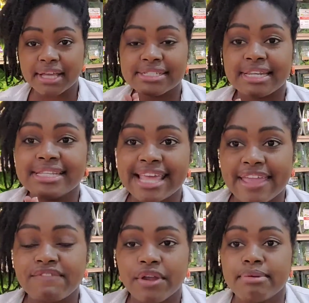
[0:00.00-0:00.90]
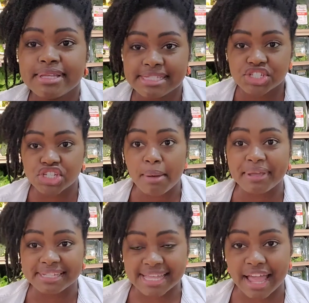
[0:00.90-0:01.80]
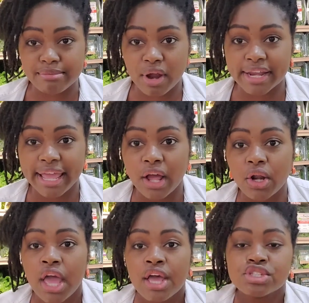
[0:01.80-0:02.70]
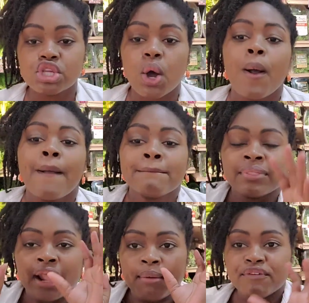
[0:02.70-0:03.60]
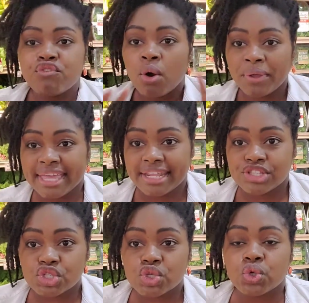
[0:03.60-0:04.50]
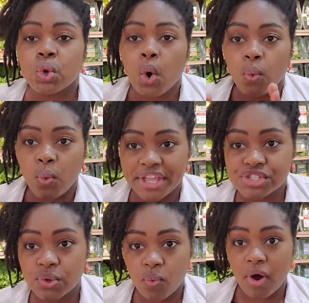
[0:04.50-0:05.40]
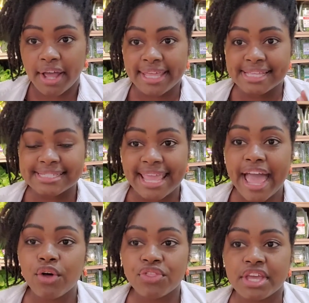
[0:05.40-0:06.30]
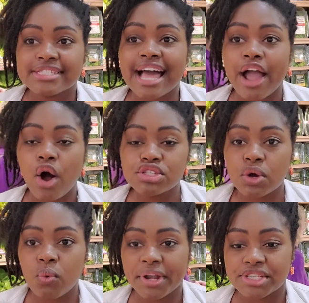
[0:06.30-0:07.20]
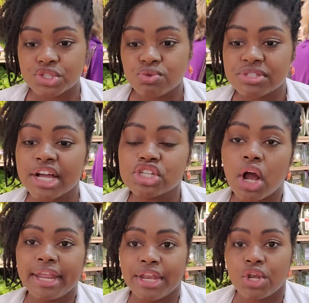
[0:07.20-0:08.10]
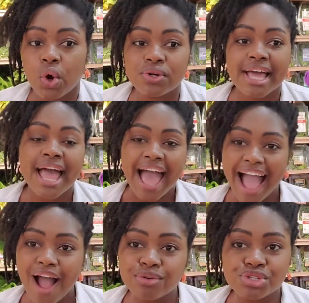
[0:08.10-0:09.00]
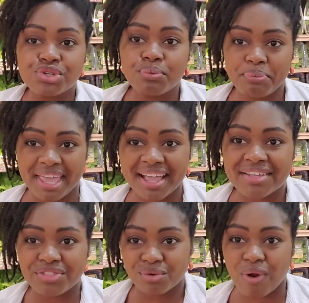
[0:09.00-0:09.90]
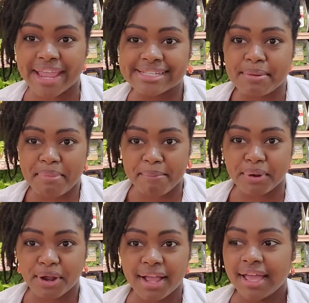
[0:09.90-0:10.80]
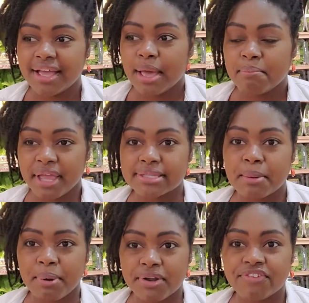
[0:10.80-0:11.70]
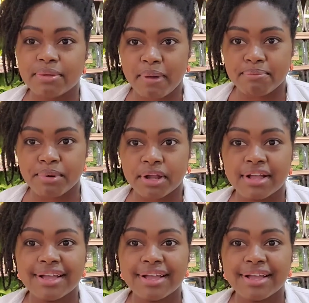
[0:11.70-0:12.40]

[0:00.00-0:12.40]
because it is a very busy shopping time right now. So before we get into which one is the healthiest, I also wanted to touch on and note how do you pick the right pepper? Pick the perfect pepper.